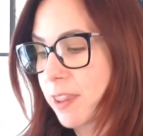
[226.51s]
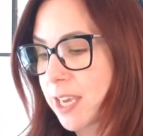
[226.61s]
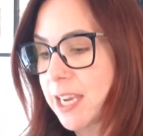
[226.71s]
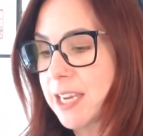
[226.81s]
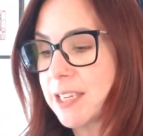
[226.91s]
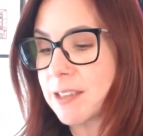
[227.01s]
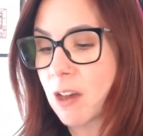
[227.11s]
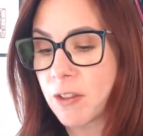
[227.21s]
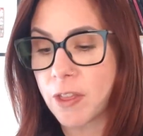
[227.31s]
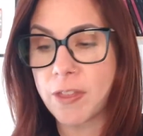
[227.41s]
These
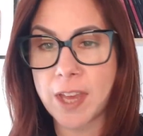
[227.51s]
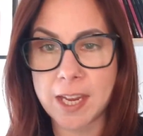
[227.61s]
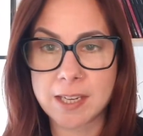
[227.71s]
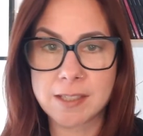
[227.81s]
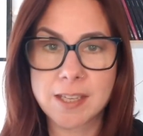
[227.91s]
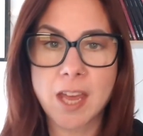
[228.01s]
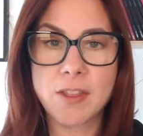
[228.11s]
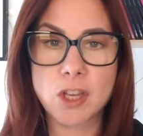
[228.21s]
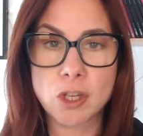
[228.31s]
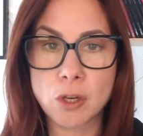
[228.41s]
are the things
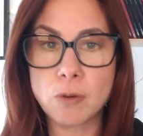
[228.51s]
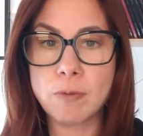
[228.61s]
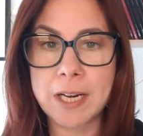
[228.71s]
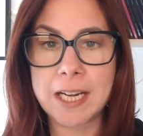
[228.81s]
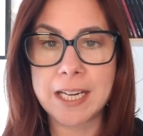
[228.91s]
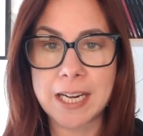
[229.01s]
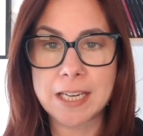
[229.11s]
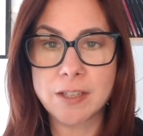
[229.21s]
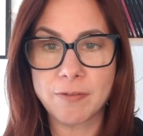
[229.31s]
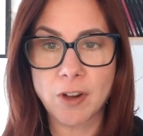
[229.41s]
that you really
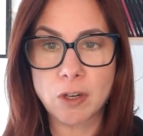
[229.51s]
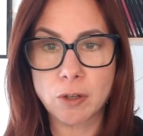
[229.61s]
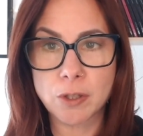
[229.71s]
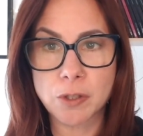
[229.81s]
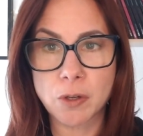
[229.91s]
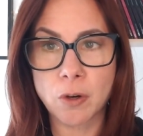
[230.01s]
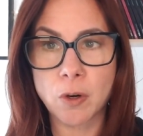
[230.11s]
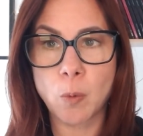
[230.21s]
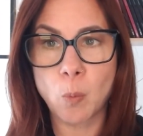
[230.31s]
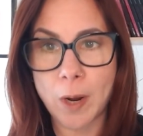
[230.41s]
need to focus
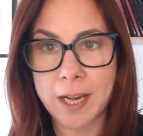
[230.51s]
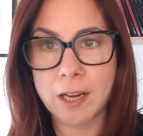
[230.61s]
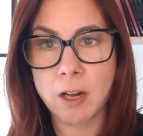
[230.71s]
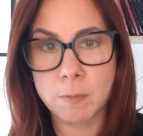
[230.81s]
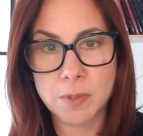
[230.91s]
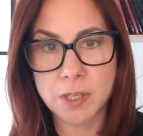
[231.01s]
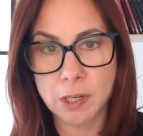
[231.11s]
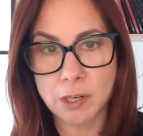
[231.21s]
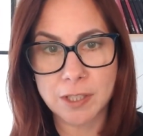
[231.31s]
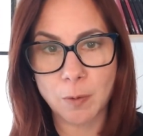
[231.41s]
on when it comes to
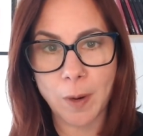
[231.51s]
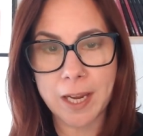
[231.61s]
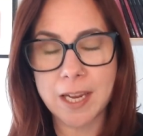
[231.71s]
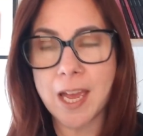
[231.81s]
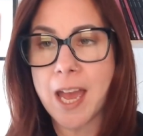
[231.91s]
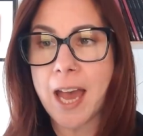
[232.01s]
losing weight.